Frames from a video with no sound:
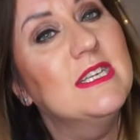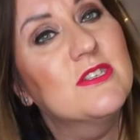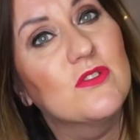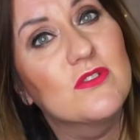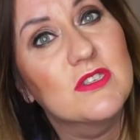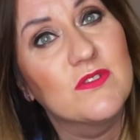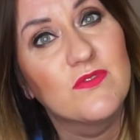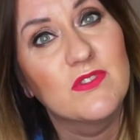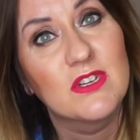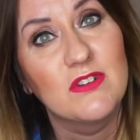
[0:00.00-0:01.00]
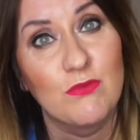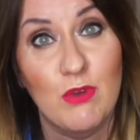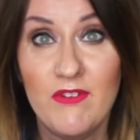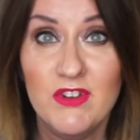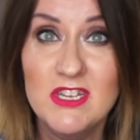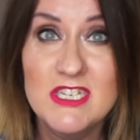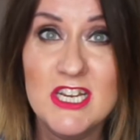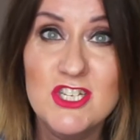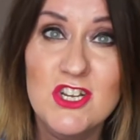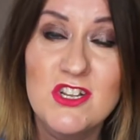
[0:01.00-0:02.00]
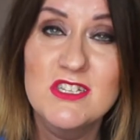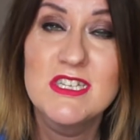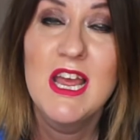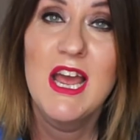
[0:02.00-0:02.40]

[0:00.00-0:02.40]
sorts of weather conditions.